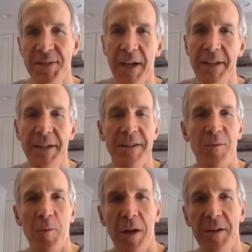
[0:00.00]
Tanya,
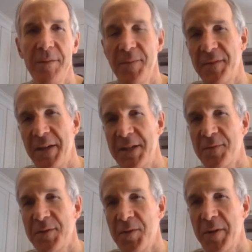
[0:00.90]
welcome. Thanks
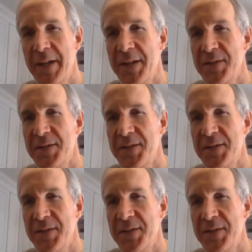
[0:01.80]
for joining